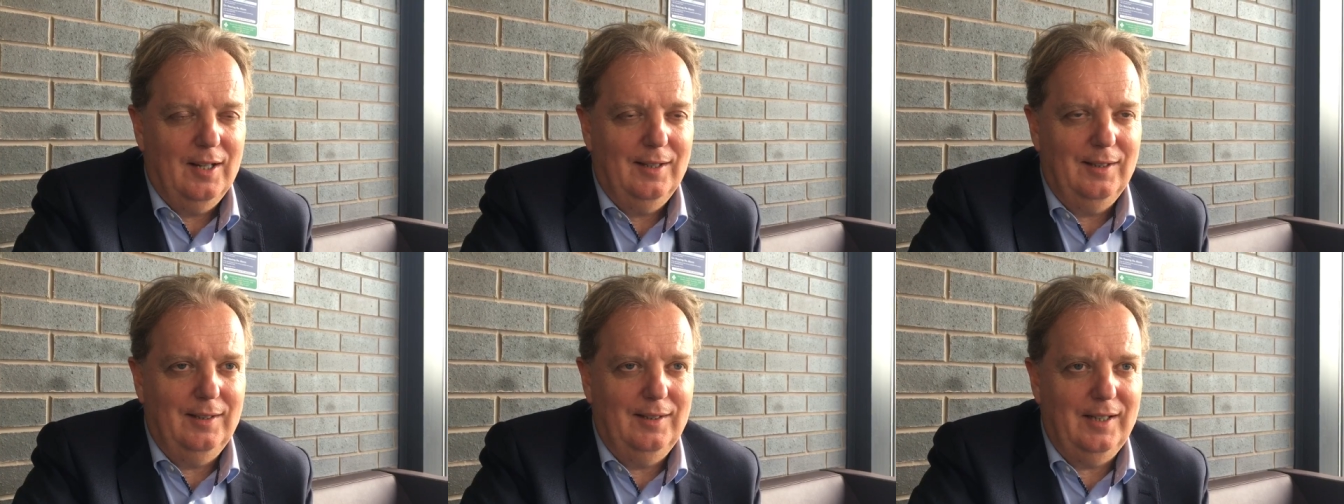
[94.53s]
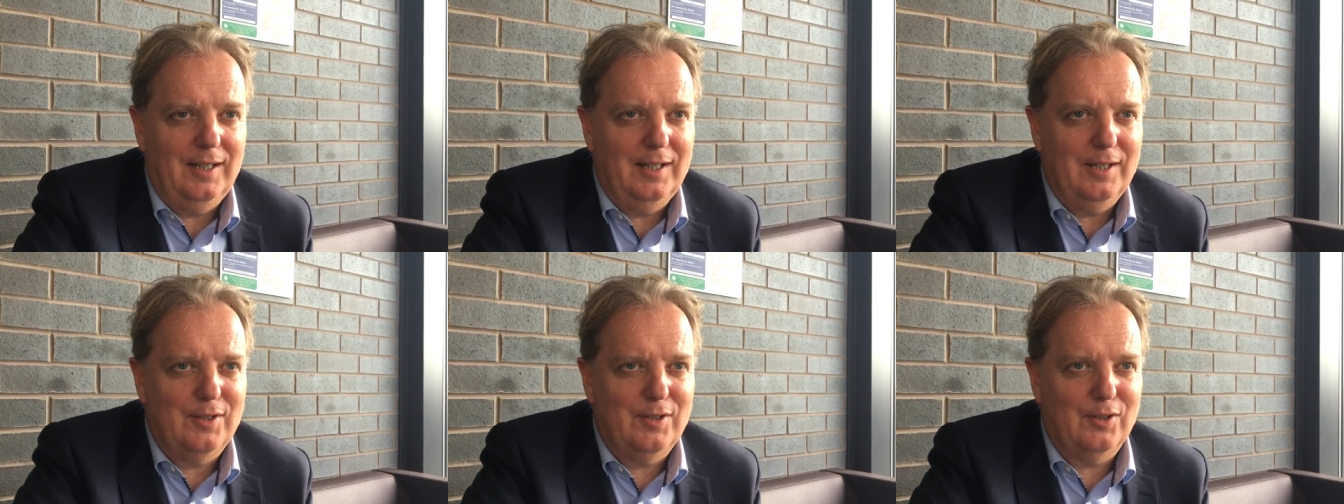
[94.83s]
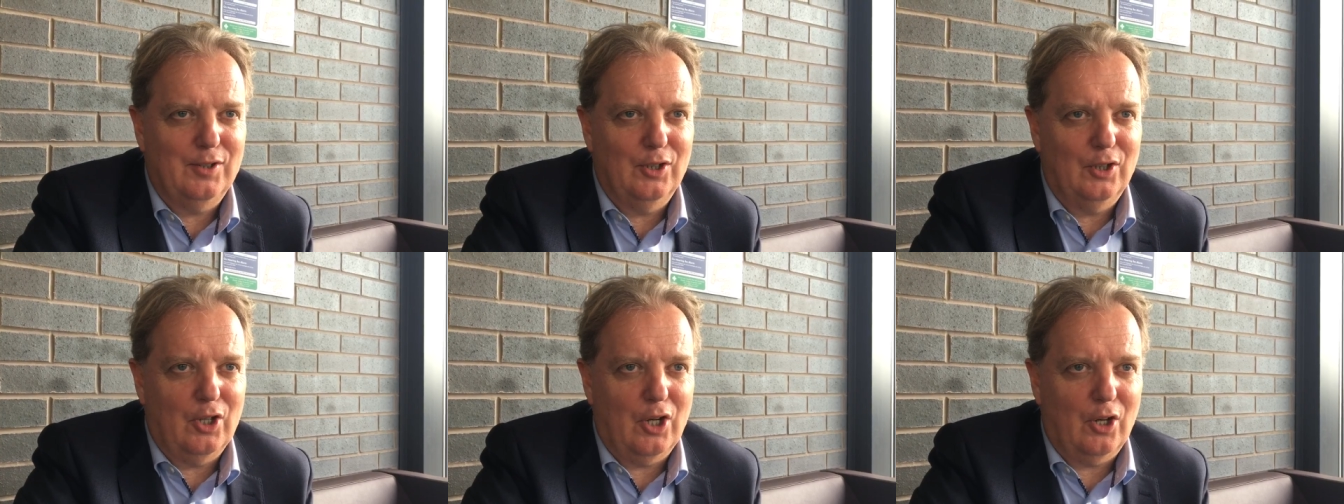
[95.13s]
needs
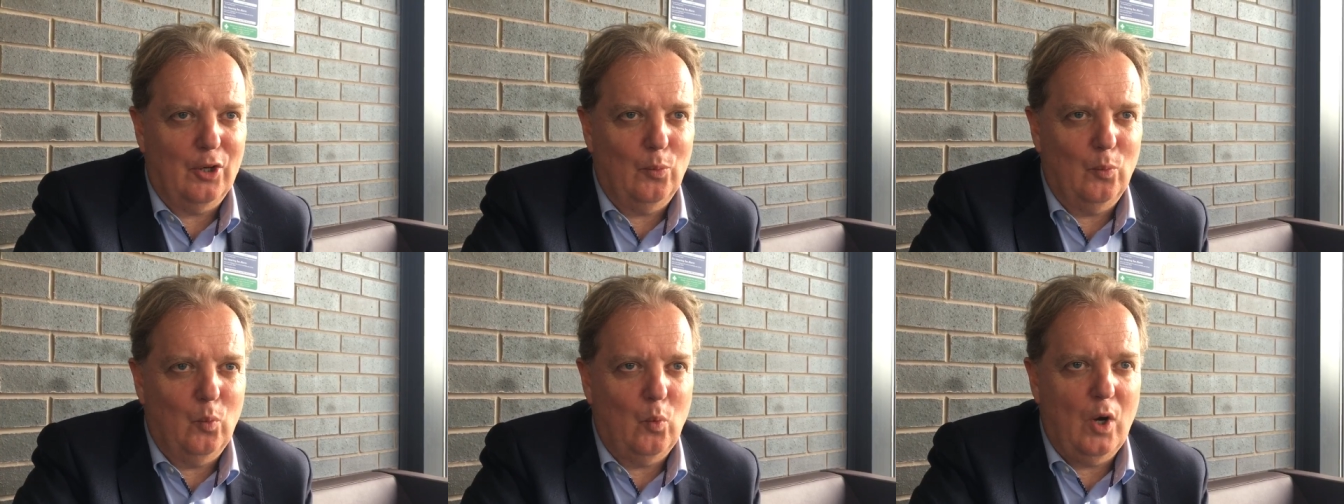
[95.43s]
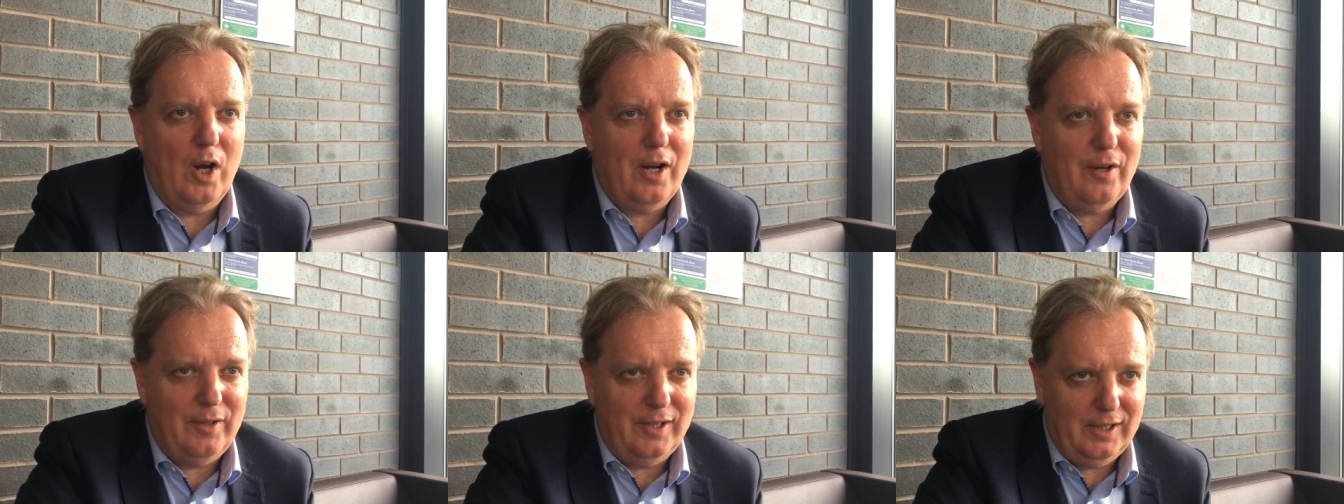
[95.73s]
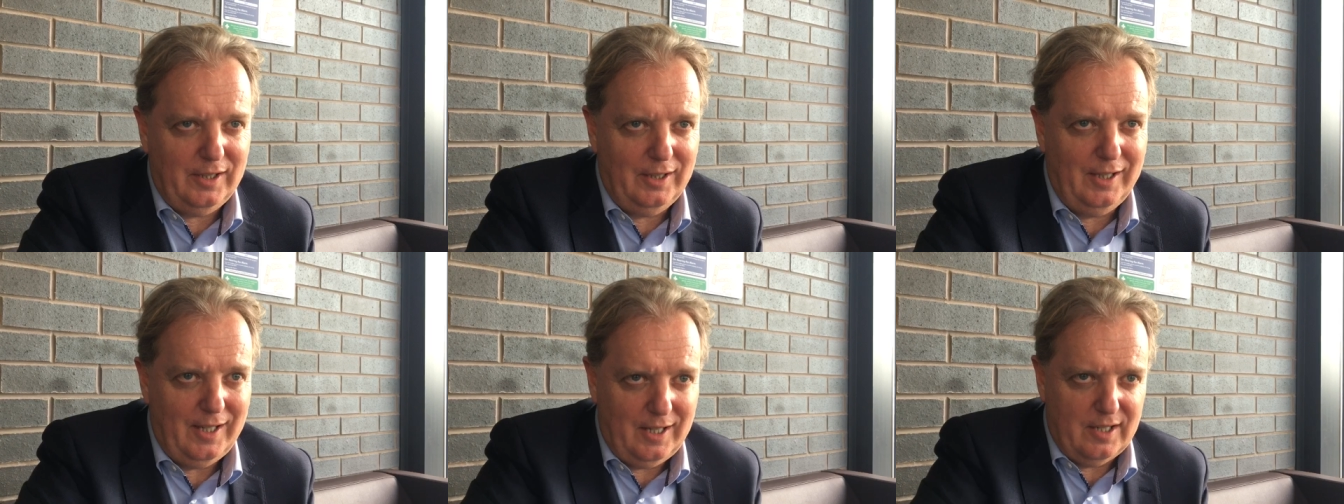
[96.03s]
to know where
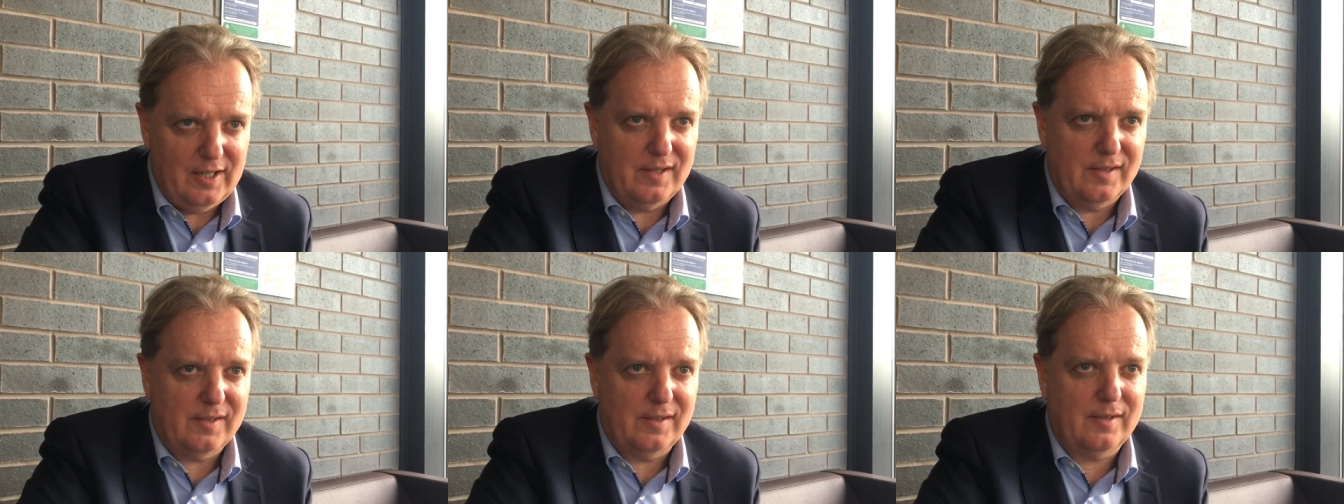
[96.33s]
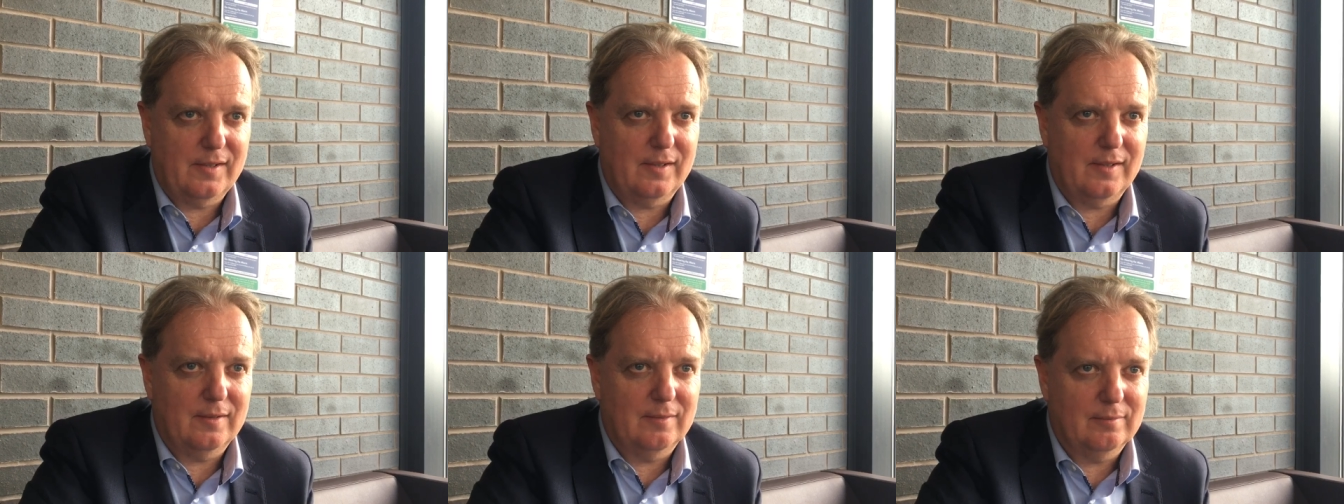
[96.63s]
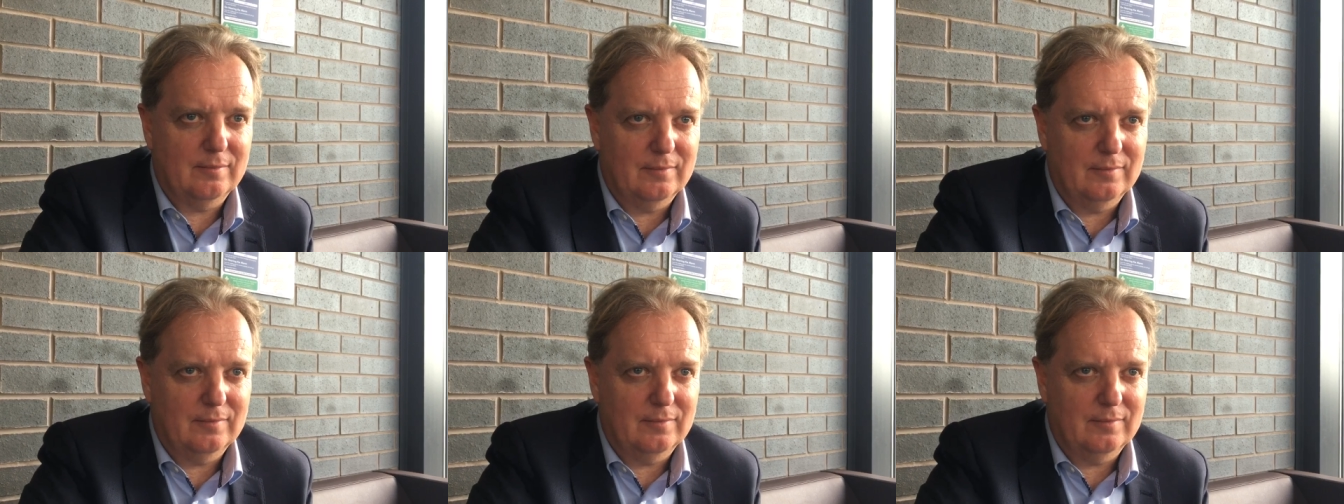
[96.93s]
it is